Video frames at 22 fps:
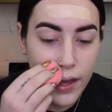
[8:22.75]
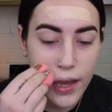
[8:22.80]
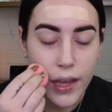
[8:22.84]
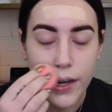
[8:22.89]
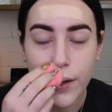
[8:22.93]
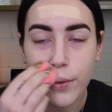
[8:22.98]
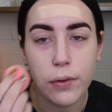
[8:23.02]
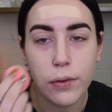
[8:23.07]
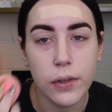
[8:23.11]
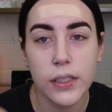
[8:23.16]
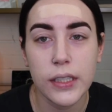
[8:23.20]

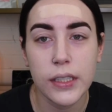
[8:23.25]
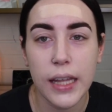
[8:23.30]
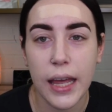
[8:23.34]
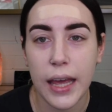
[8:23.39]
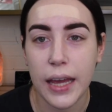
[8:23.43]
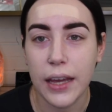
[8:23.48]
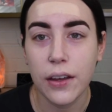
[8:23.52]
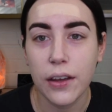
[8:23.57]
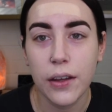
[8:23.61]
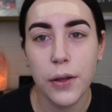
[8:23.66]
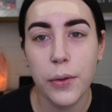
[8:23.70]
And it was
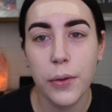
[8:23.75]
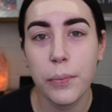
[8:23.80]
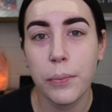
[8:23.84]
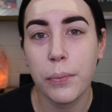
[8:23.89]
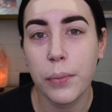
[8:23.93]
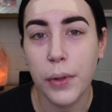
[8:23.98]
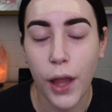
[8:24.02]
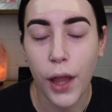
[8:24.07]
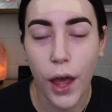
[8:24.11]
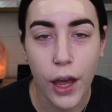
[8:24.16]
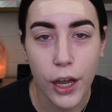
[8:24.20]
like
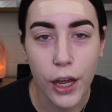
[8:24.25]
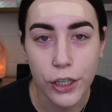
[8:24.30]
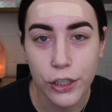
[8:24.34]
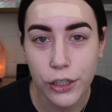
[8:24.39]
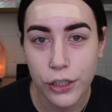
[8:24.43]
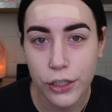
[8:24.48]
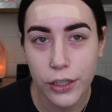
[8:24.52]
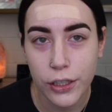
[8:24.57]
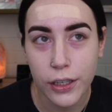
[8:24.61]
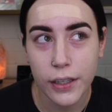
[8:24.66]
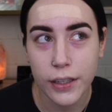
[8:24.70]

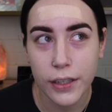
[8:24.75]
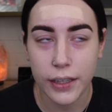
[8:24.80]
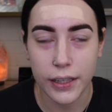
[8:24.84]
blush,